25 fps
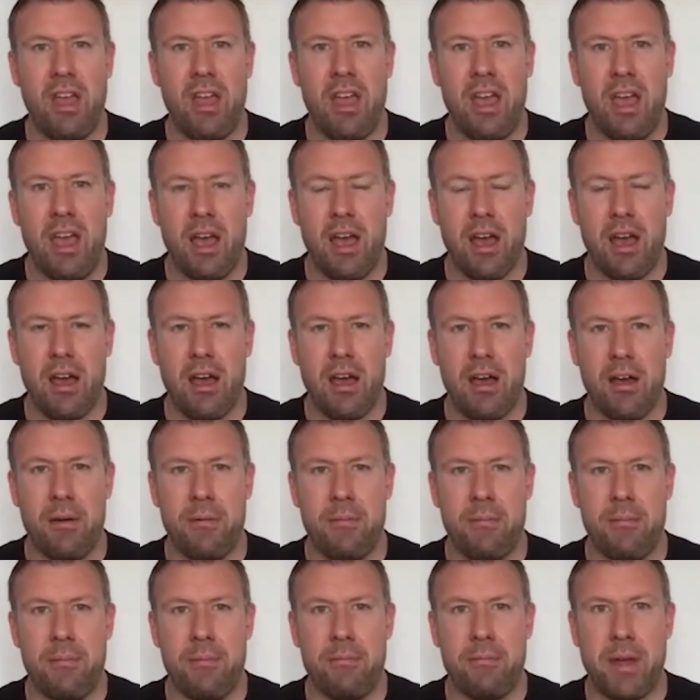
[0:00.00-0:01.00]

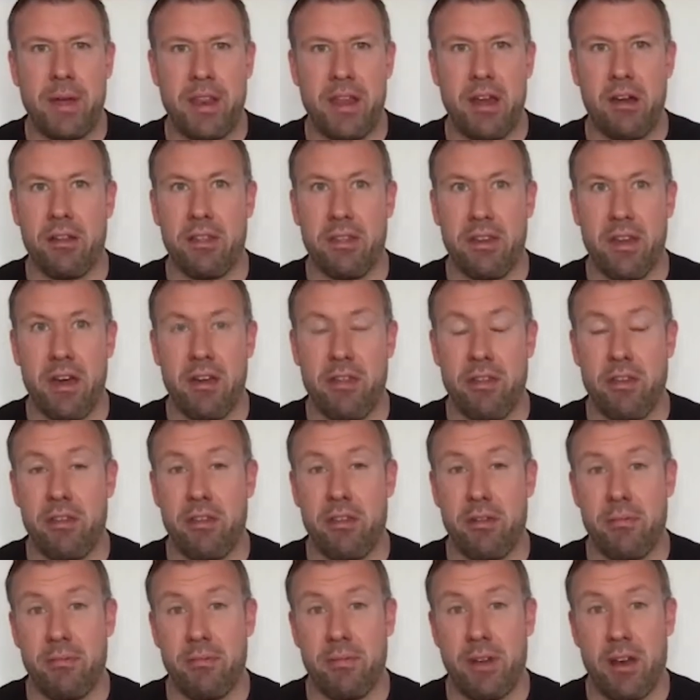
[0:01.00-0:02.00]
But
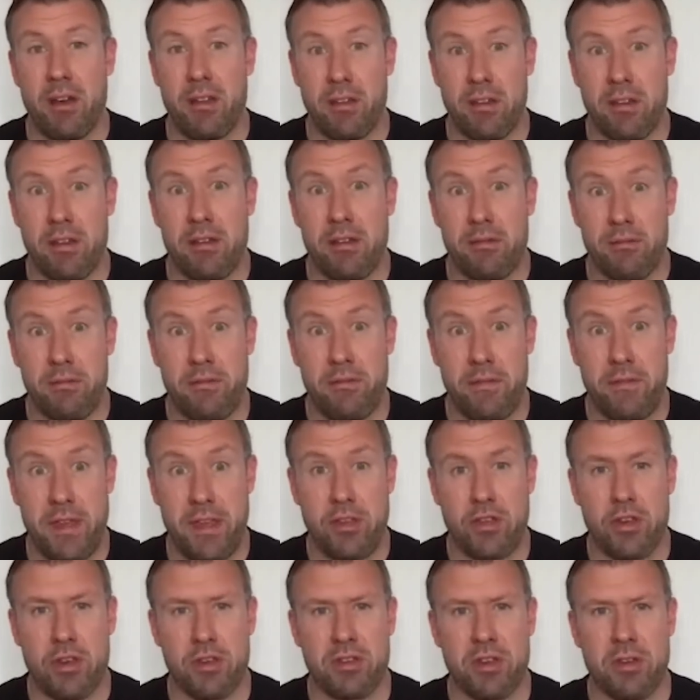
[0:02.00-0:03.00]
other
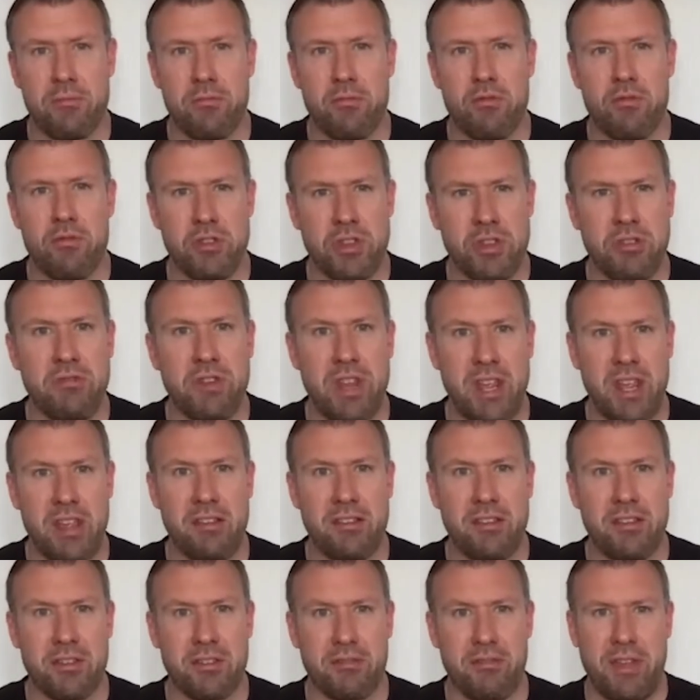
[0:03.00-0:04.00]
features are more unique
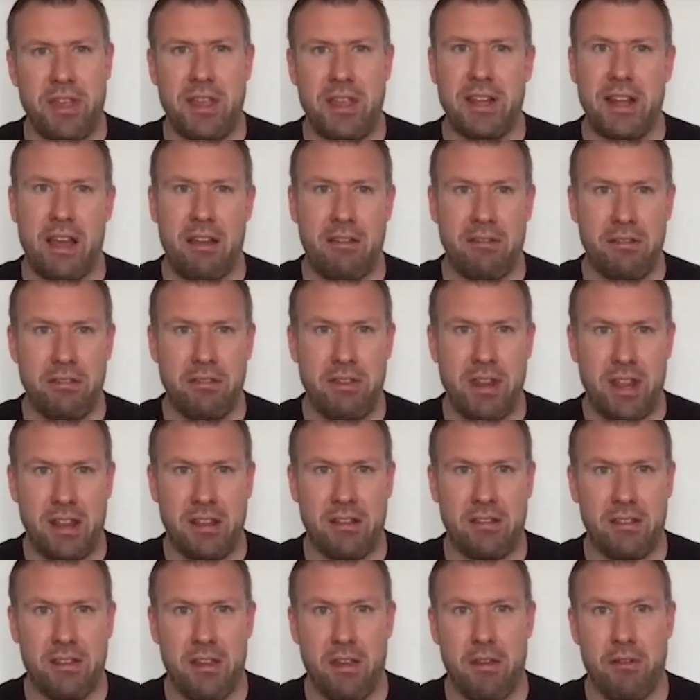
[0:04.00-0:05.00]
to ScreenCloud, unique
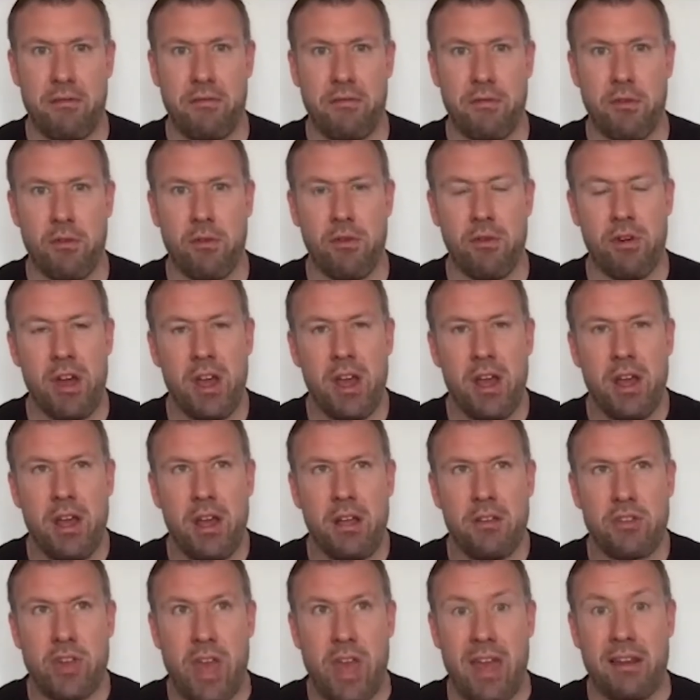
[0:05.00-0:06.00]
for
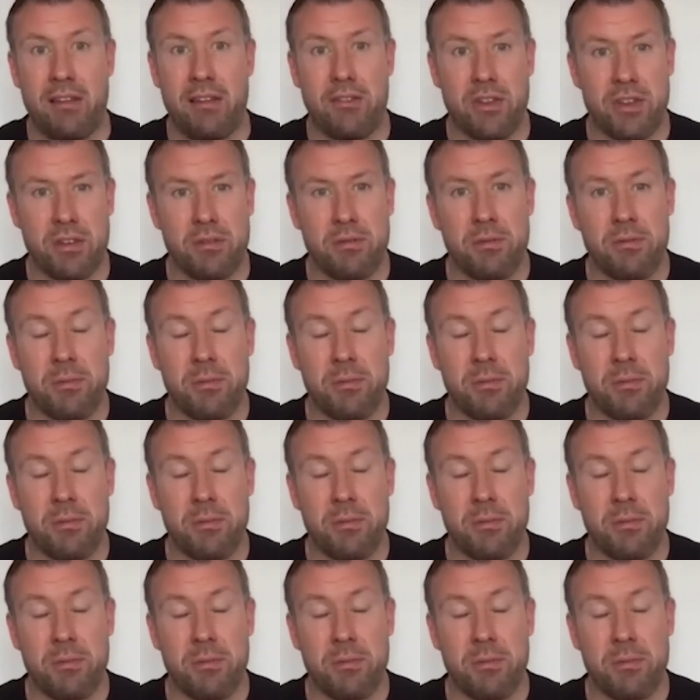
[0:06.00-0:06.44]
challenges that we